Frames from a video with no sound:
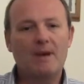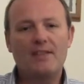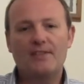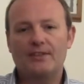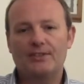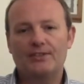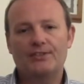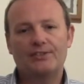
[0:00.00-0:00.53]

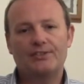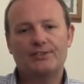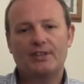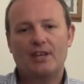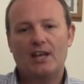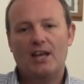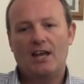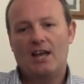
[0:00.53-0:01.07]
methods,
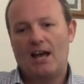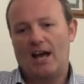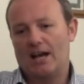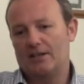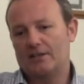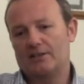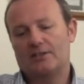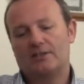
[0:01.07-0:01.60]

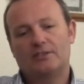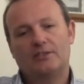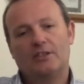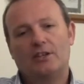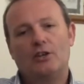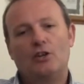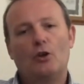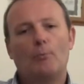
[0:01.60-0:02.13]
and
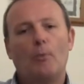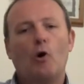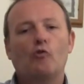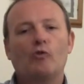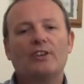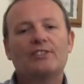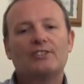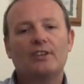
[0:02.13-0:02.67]
more
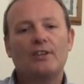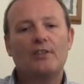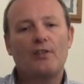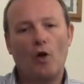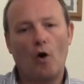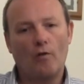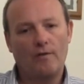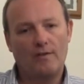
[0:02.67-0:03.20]
recently
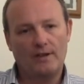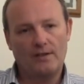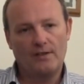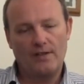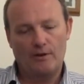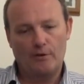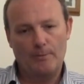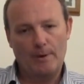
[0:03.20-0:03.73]
thought field
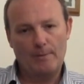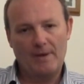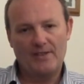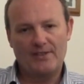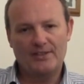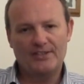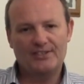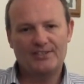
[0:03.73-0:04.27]
therapy
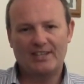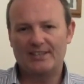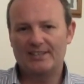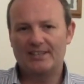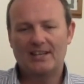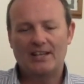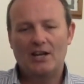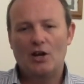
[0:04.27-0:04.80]
methods.
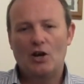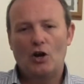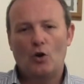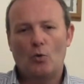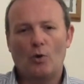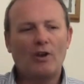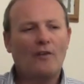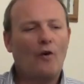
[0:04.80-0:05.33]
And
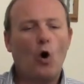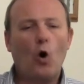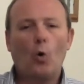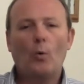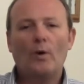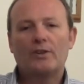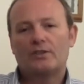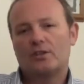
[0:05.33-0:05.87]
what I've
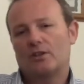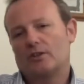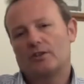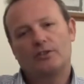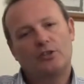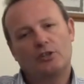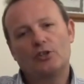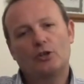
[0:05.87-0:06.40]
always
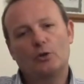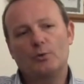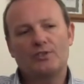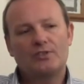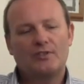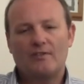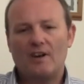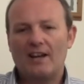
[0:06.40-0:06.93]
looked to do
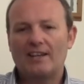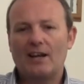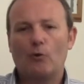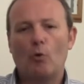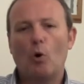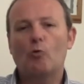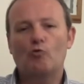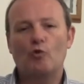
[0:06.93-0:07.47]
is to find out
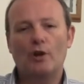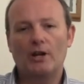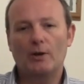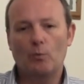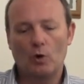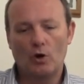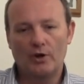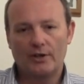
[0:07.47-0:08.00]
what really
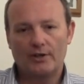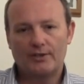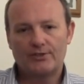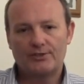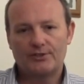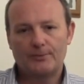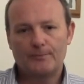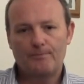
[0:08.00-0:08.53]

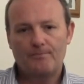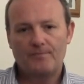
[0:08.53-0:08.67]
works.